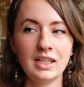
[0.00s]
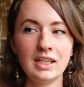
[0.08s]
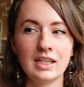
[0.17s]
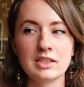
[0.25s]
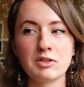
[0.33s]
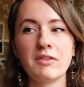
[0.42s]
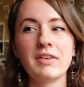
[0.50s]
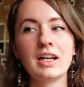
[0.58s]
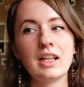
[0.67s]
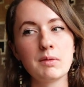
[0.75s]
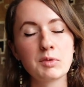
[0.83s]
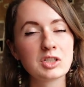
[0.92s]
And so I've had a
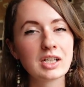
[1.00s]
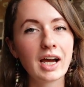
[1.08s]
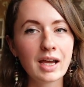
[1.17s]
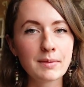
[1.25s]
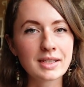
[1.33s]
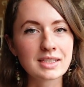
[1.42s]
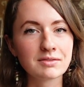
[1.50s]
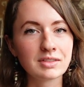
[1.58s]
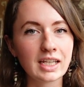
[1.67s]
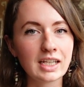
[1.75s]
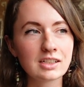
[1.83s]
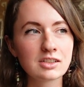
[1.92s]
lot more time as of
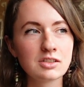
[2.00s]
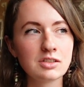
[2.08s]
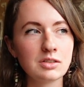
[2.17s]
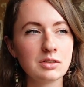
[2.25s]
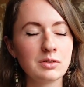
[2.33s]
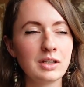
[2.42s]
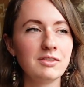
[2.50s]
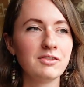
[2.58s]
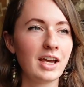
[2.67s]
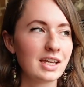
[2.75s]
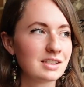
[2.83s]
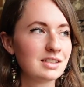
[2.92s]
late to
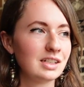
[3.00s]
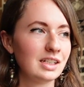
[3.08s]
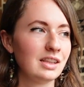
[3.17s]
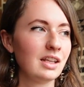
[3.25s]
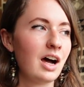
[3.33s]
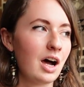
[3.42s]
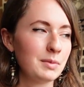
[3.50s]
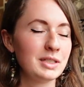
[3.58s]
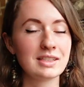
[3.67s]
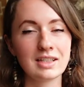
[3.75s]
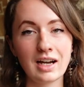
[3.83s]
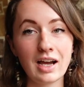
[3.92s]
invest in the
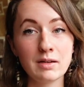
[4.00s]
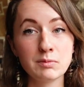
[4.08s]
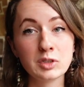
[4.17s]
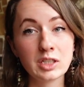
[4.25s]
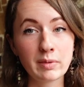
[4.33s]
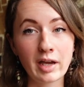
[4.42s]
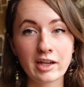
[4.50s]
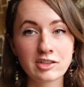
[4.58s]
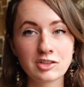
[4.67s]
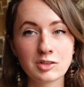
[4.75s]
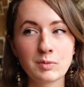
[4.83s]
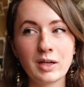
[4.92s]
hobbies that I'm really
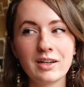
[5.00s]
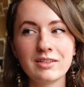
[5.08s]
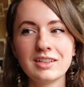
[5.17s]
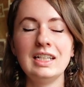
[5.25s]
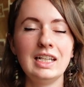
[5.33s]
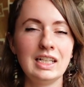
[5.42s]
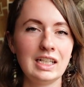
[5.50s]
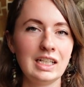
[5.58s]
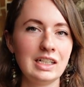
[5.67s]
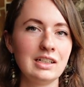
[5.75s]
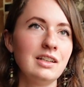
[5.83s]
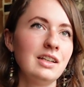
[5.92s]
passionate about,
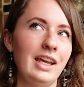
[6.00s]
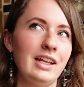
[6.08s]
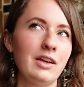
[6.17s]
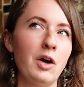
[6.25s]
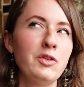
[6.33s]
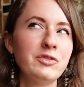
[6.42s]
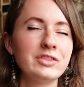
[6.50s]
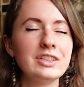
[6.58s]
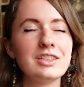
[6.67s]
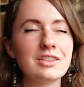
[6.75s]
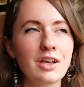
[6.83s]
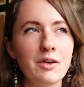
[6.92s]
knitting and hopefully
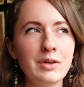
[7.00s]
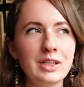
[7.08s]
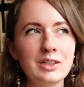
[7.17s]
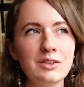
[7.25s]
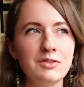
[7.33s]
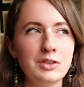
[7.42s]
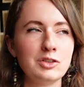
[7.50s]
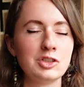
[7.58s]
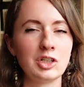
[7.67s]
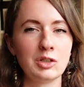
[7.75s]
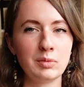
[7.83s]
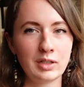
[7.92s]
sewing in the
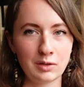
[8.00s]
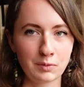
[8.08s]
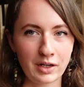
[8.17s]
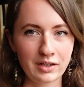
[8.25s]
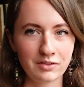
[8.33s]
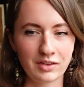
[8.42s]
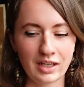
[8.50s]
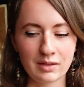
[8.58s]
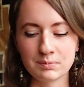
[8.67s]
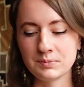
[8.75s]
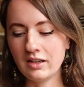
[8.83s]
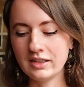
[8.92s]
future being one of
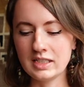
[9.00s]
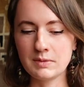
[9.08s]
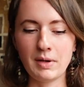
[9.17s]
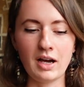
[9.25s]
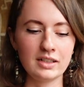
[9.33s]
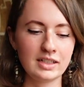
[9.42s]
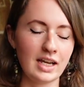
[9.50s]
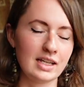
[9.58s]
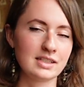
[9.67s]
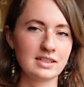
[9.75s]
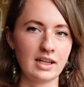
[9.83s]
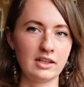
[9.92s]
them. On these podcast
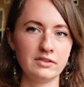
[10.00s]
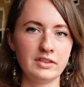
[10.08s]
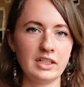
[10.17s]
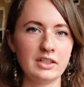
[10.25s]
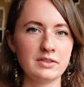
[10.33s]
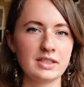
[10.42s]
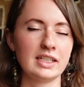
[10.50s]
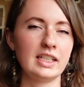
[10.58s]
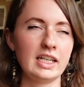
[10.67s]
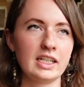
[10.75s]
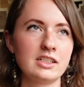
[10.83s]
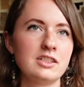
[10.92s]
style videos, I
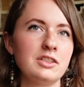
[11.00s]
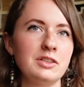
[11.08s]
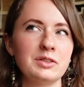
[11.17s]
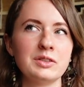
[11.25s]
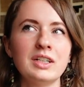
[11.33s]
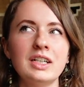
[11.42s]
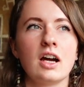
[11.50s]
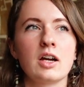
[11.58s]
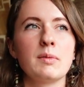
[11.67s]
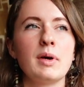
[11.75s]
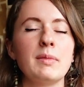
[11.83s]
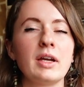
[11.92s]
like to talk
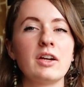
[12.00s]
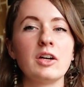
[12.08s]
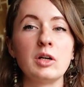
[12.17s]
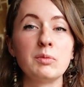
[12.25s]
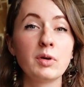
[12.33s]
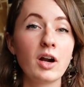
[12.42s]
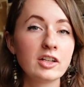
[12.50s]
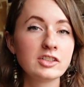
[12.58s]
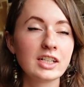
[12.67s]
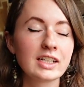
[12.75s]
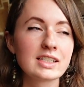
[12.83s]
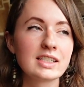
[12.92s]
about my current
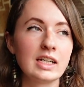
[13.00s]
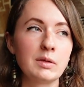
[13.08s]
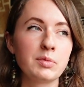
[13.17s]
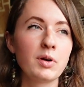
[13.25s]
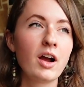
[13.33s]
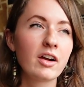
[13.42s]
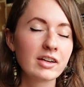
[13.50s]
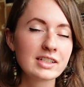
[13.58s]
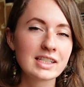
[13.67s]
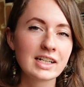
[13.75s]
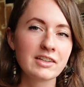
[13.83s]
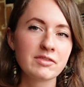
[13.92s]
projects, any progress
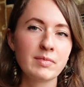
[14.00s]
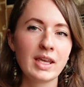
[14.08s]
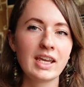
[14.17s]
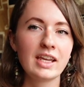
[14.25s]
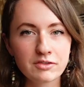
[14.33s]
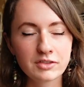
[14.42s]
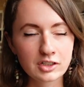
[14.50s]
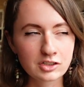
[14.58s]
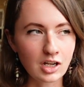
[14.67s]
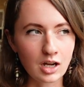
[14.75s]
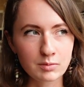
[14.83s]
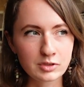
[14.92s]
that I've made, finished
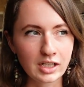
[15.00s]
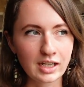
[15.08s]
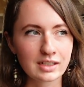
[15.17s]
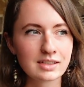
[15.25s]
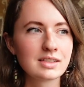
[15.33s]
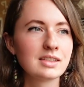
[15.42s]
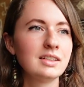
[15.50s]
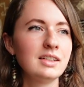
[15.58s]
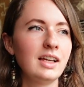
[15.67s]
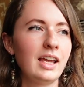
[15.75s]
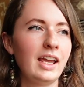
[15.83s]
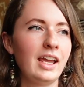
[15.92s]
objects,
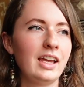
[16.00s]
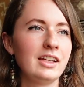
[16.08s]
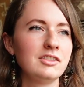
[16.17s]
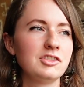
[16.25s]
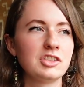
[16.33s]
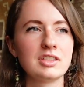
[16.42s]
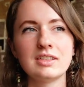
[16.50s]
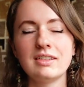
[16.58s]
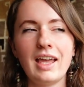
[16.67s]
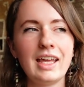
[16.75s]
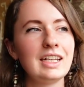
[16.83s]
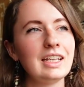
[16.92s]
and just
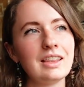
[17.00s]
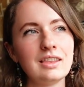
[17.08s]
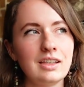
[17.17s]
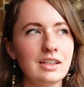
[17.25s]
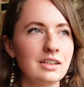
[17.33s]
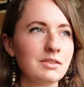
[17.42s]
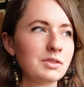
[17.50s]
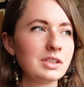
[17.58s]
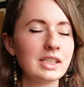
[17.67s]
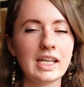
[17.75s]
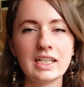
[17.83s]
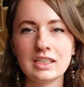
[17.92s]
anything
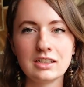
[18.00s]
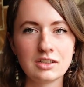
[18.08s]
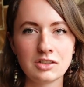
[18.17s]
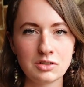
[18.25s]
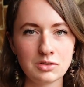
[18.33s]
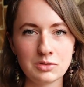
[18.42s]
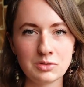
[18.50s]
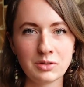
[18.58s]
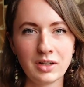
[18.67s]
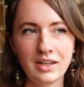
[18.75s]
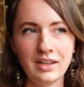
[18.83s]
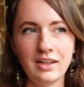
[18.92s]
related to
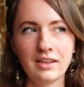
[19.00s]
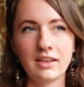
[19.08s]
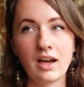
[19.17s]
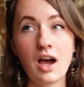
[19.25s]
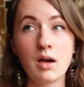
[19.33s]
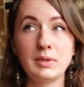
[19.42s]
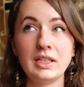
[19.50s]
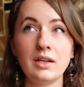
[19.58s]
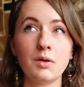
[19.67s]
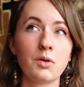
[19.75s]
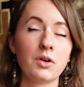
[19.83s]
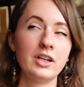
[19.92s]
the hobby
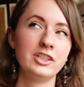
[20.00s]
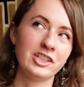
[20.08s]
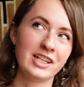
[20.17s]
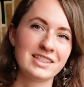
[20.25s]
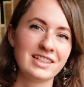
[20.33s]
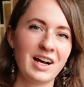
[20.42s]
or adjacent